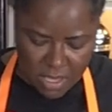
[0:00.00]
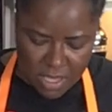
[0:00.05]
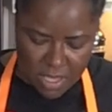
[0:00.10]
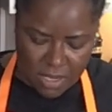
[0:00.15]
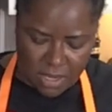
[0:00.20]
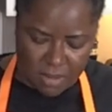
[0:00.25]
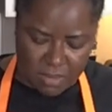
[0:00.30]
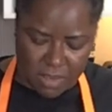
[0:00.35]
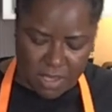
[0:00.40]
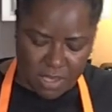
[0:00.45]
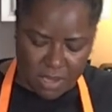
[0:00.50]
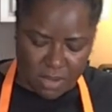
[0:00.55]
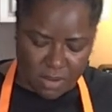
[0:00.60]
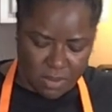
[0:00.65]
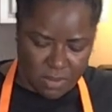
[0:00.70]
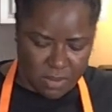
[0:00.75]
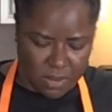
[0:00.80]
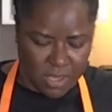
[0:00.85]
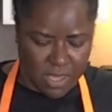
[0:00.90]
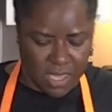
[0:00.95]
and I'm going to
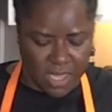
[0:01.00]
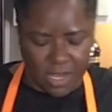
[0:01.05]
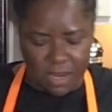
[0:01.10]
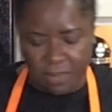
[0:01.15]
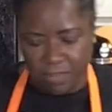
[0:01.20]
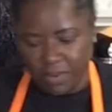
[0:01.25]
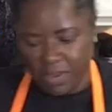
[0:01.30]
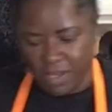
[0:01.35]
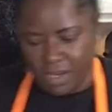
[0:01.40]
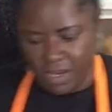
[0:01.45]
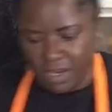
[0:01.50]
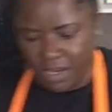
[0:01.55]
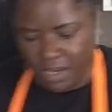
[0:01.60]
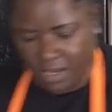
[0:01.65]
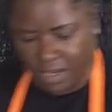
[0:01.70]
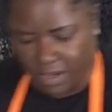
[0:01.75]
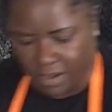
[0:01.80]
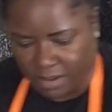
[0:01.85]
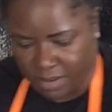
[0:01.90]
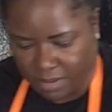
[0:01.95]
go ahead and put it
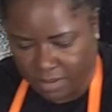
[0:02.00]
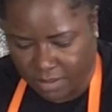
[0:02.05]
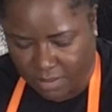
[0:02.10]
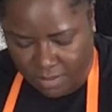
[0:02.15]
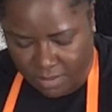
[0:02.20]
in there.